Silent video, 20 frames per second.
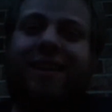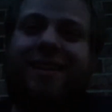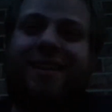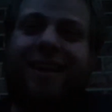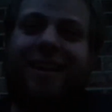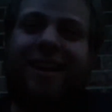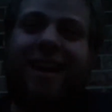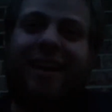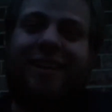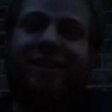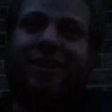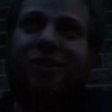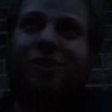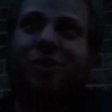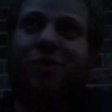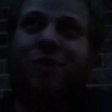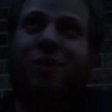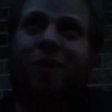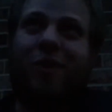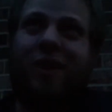connected
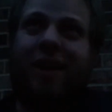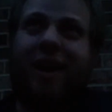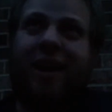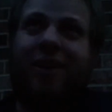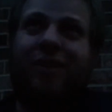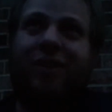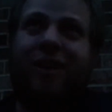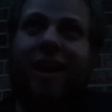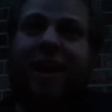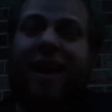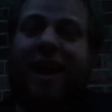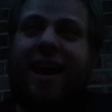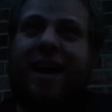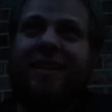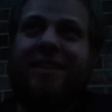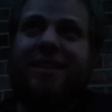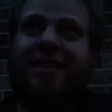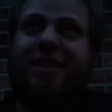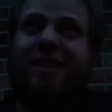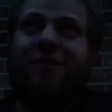to it, or internet
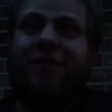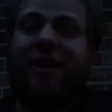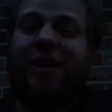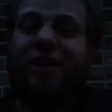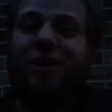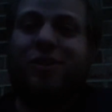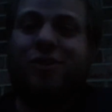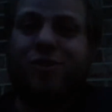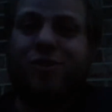access of any